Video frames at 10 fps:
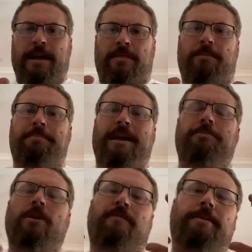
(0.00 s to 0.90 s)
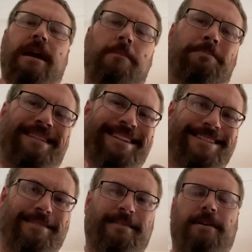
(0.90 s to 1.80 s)
the people have become
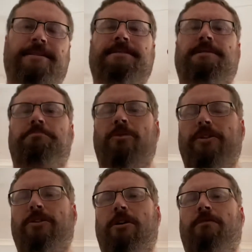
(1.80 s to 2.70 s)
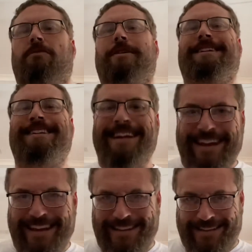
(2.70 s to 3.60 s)
politicized to the point of
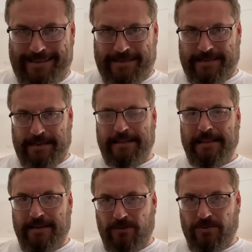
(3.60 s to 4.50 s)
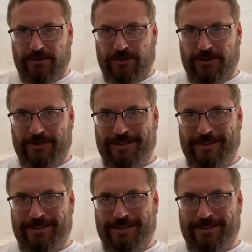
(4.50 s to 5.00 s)
ridiculous levels.